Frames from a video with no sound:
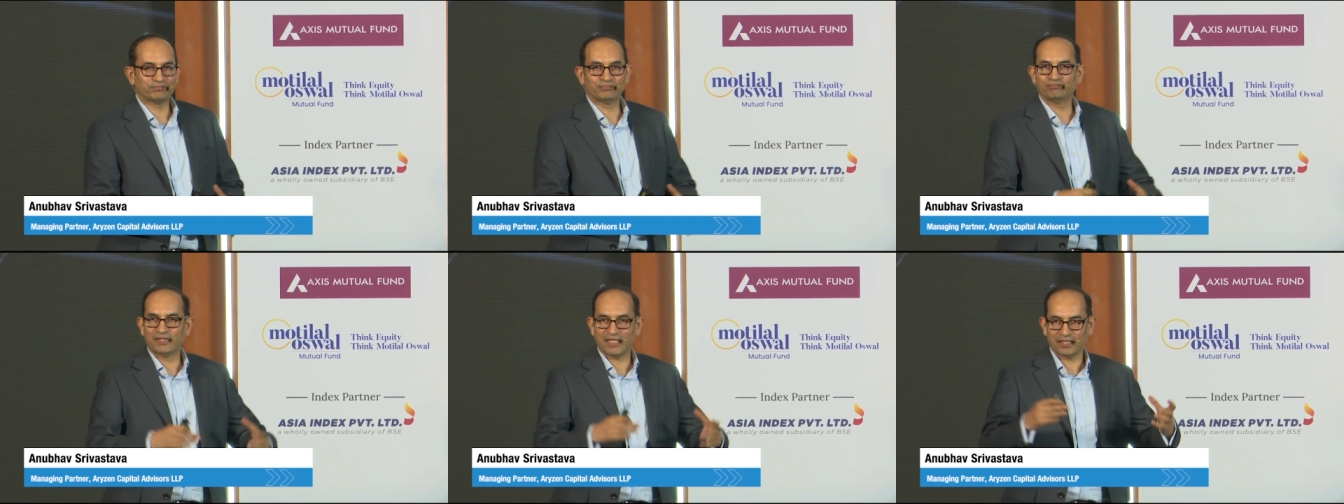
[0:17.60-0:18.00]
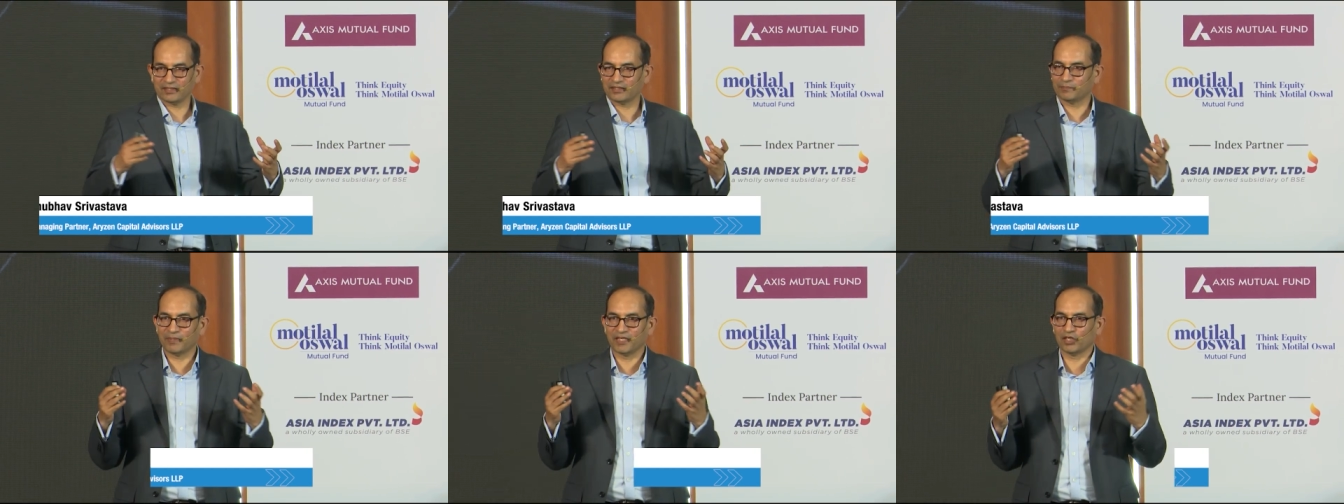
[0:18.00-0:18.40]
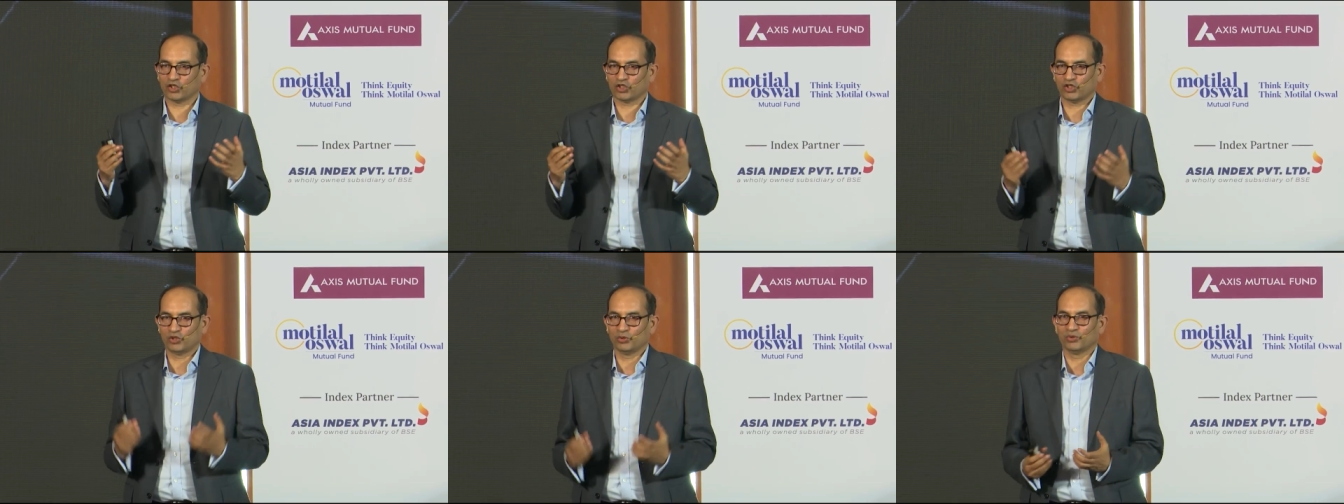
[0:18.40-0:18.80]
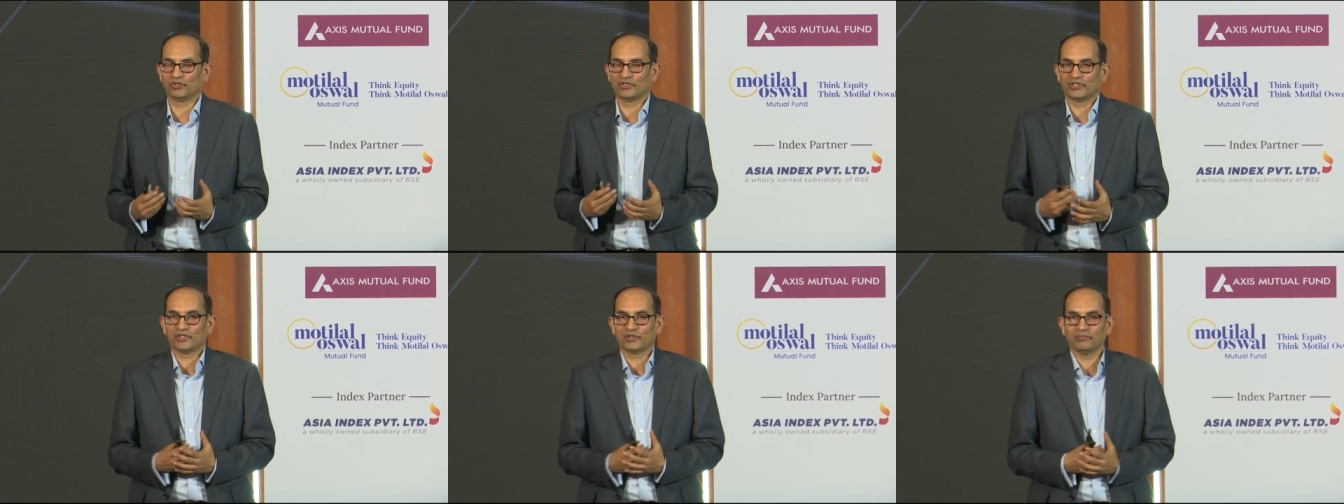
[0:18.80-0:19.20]
There's been a
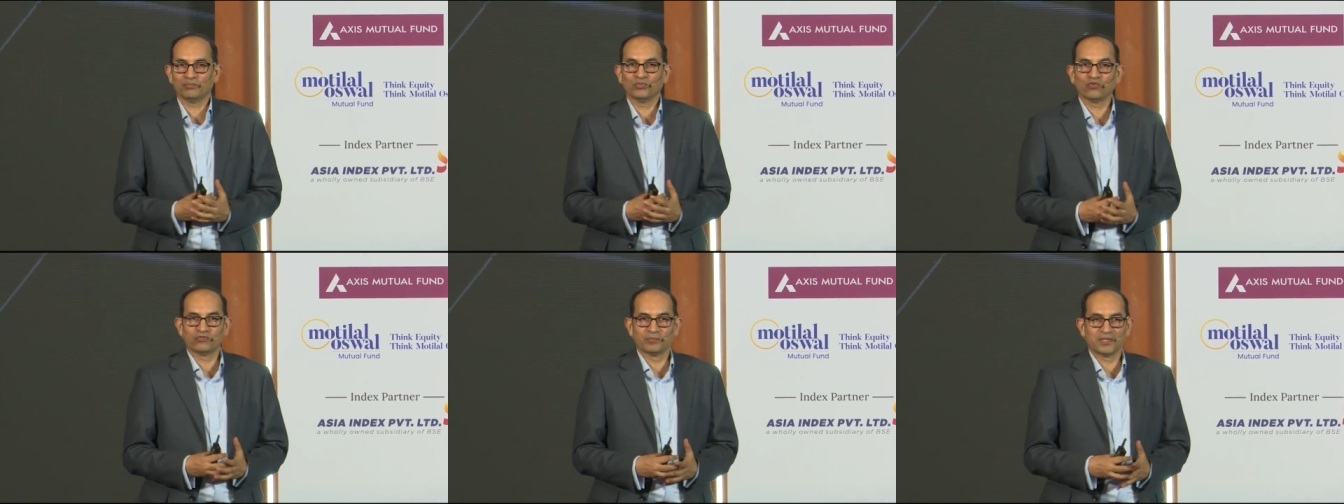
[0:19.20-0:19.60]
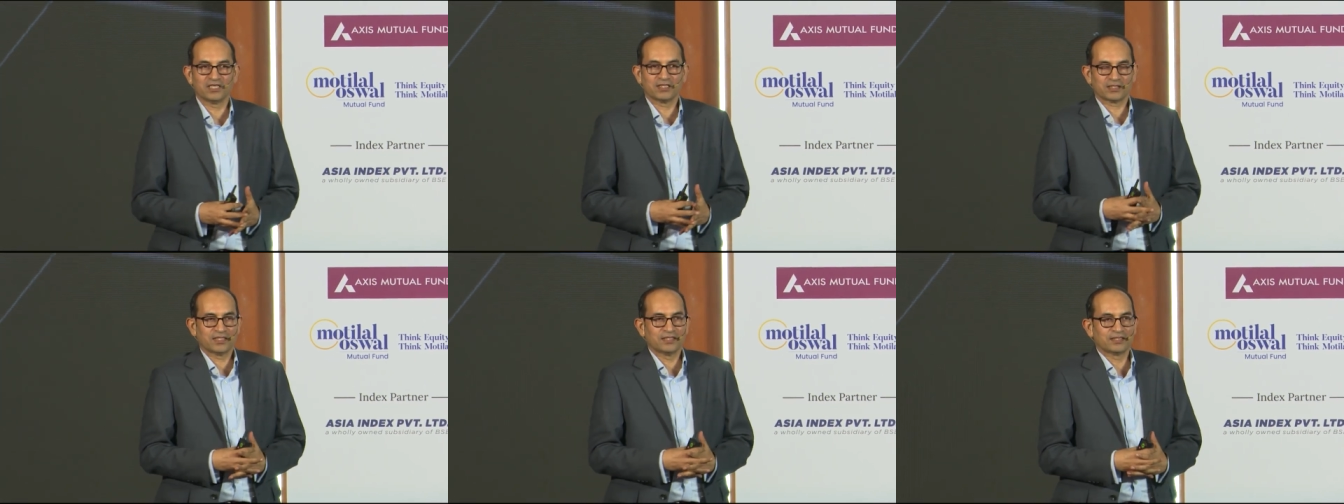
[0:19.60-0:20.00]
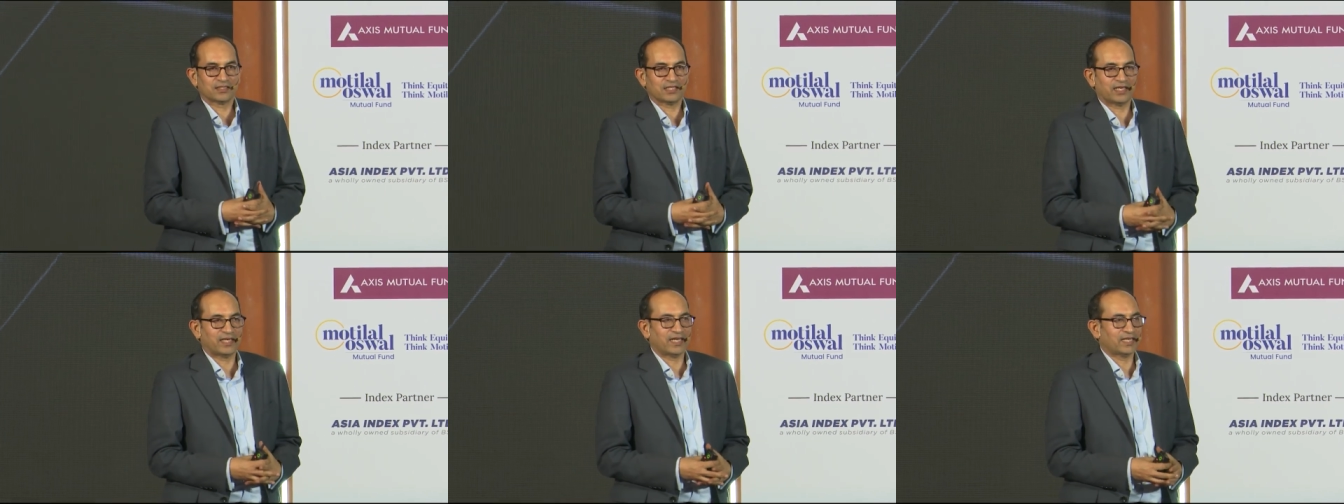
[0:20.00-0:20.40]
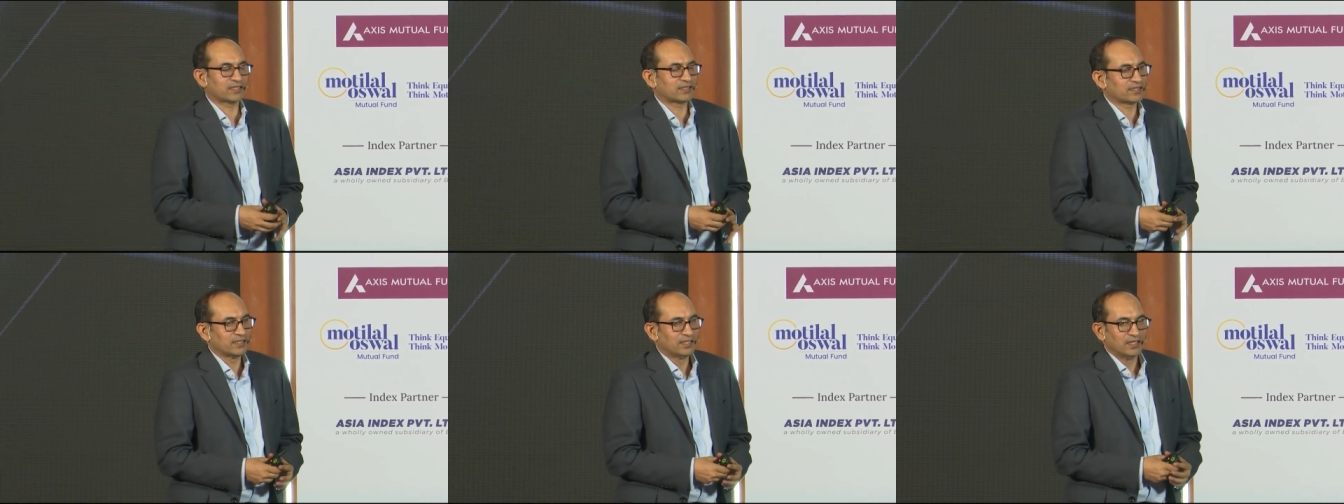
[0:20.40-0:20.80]
huge movement since, I guess,